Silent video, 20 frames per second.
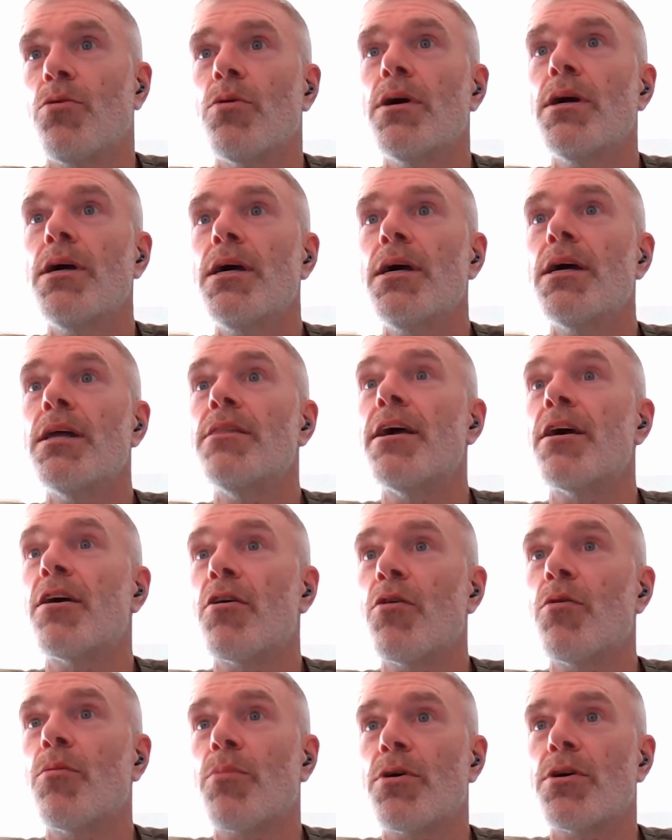how their
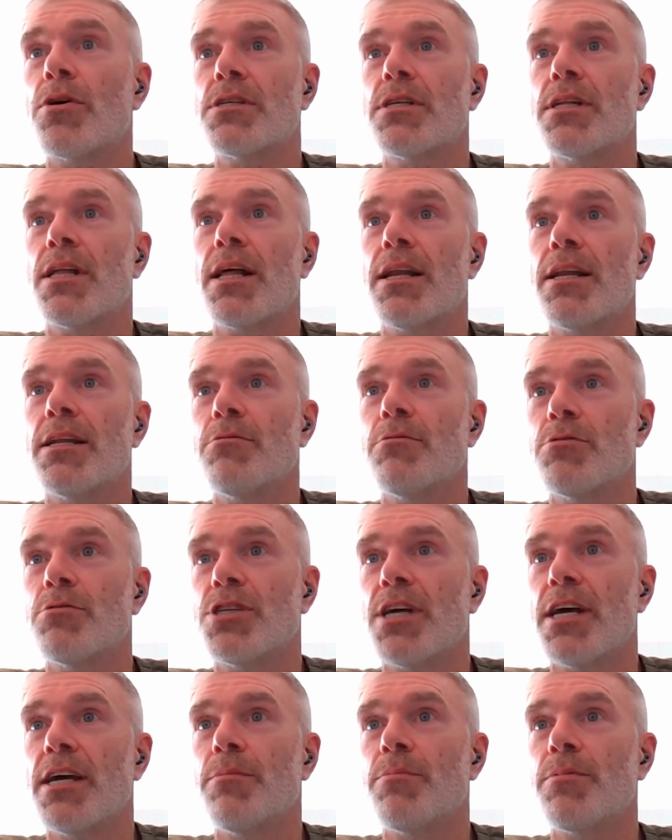own personality was
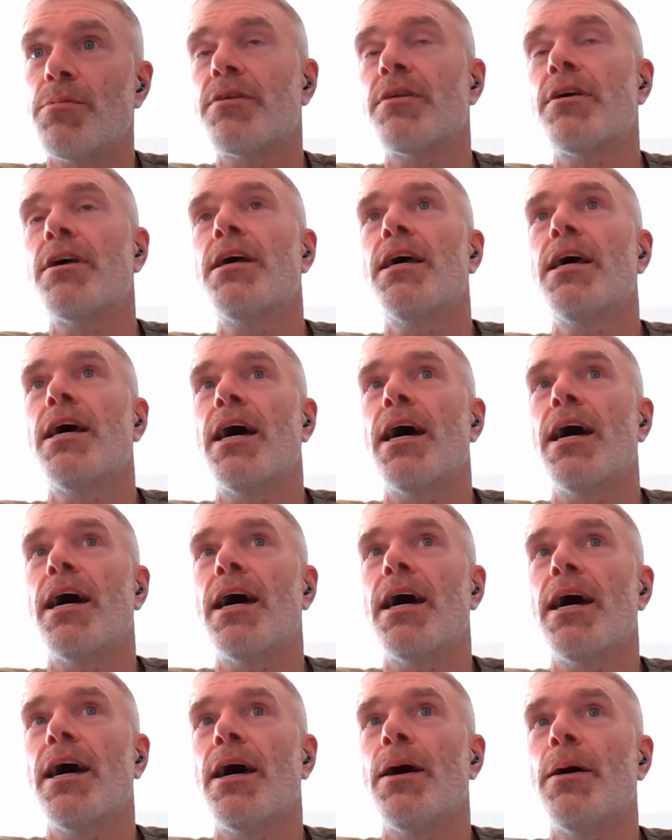shaped.
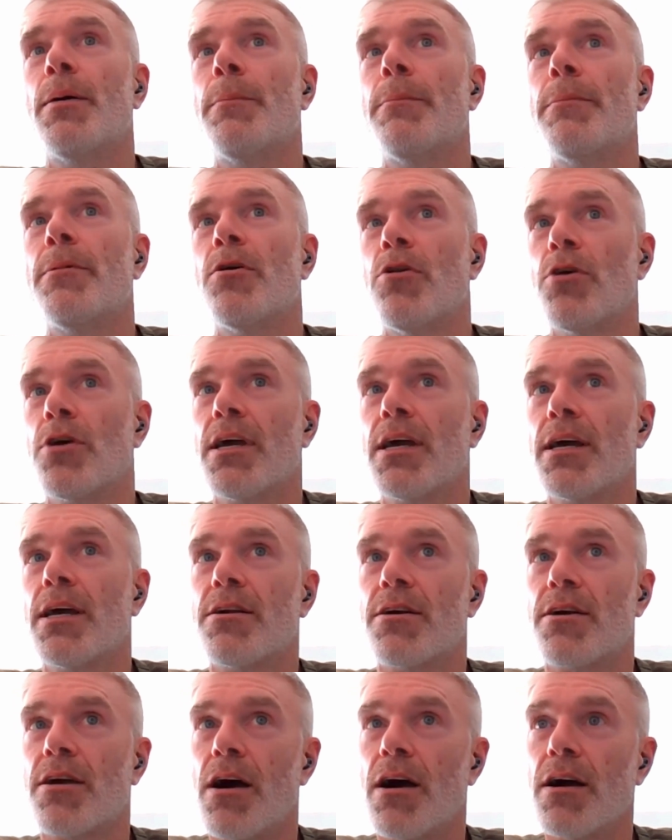You're looking at
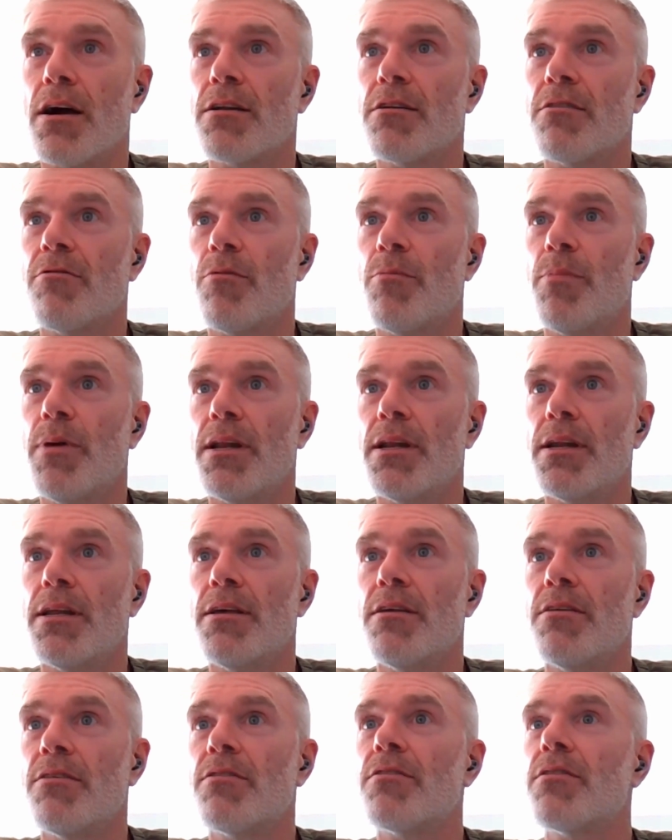their cognitive
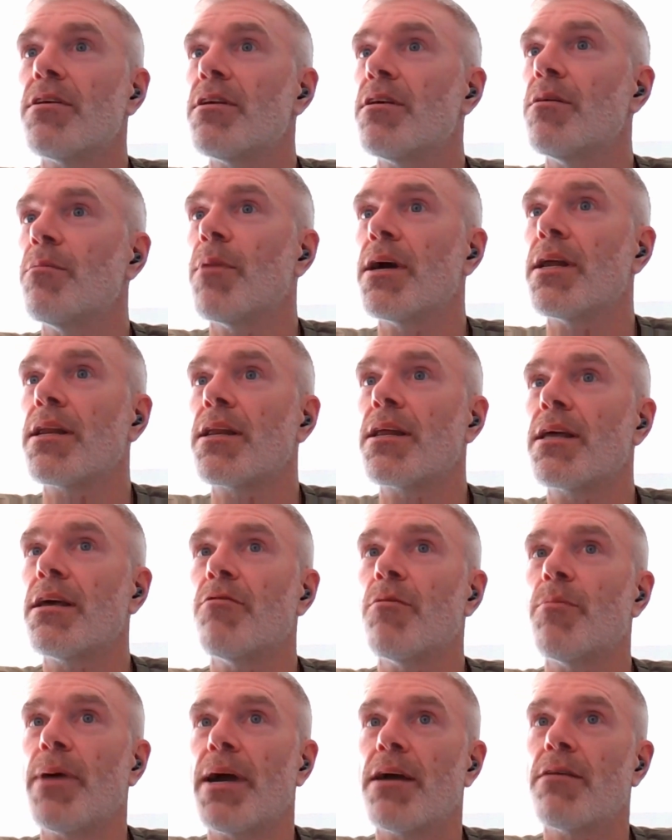abilities. You might give
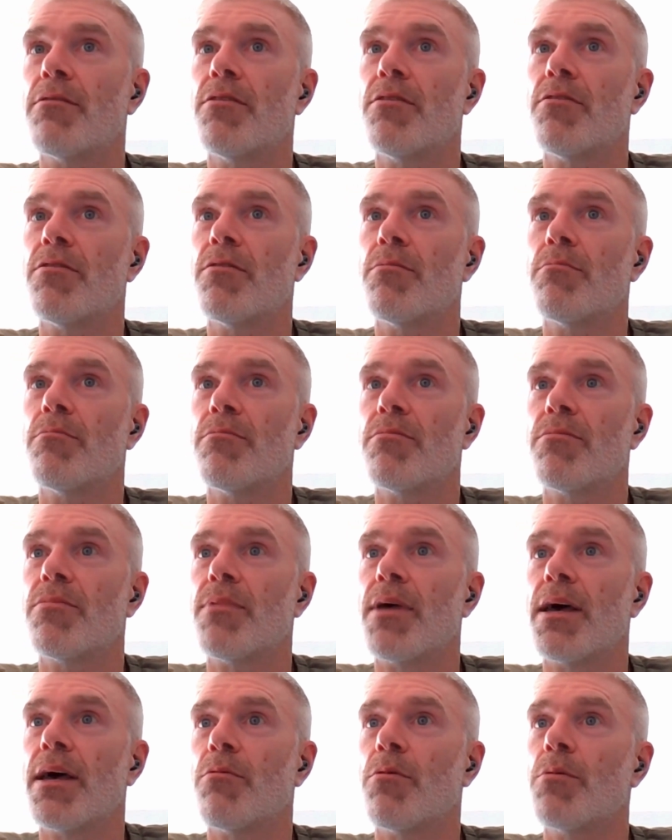a parent some
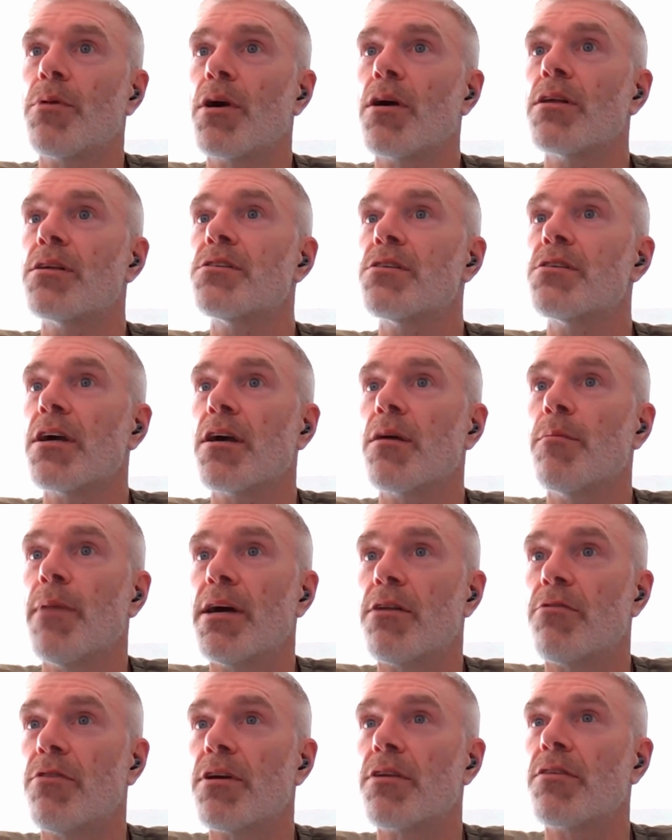what we call
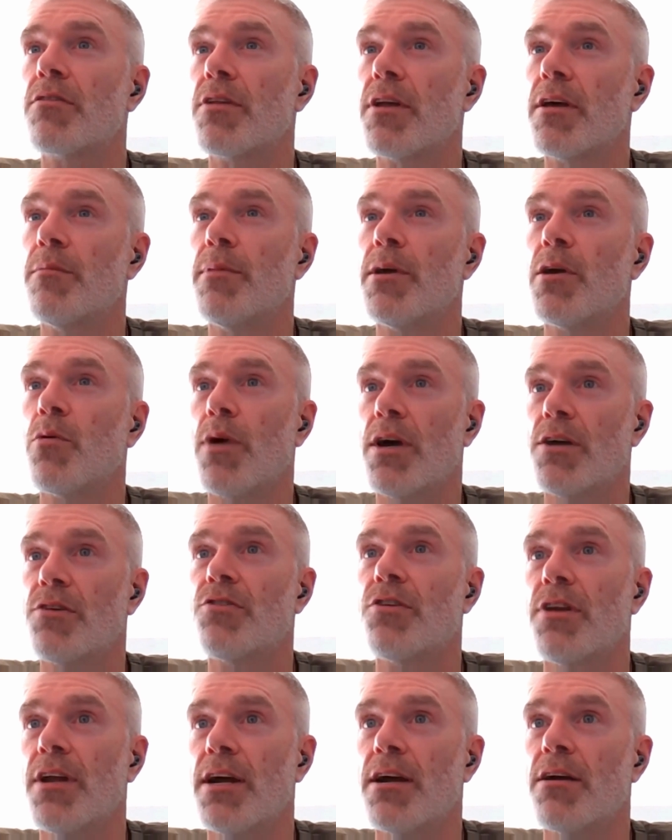psychometrics. So they'd be
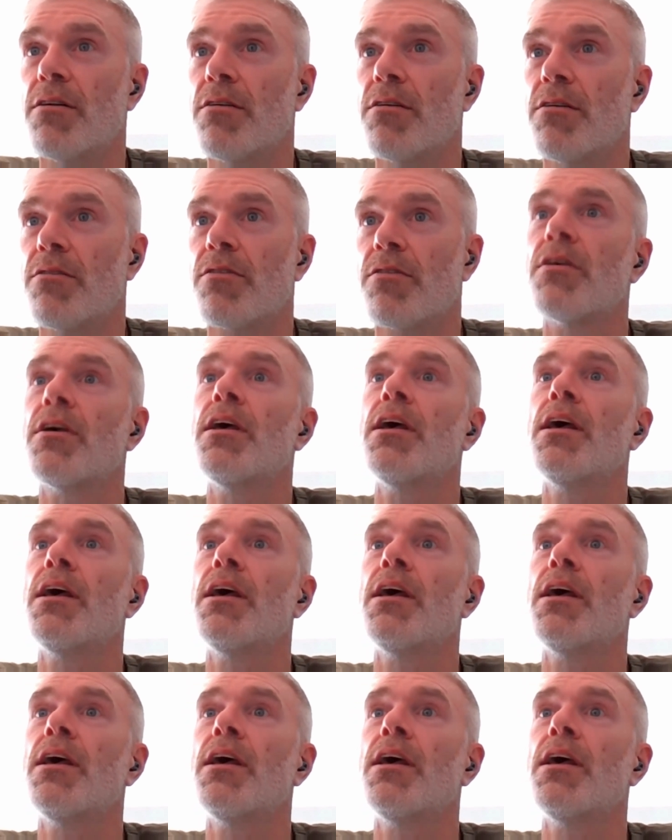questionnaires